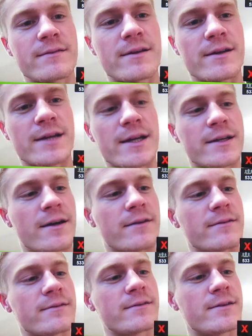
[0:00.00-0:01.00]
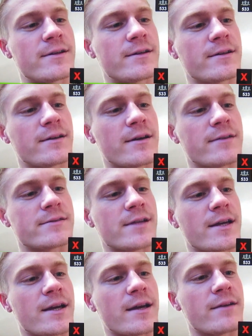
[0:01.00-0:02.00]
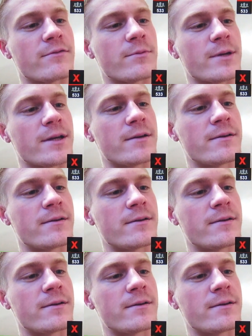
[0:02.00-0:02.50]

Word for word: Okay, go. Go, say hey everybody.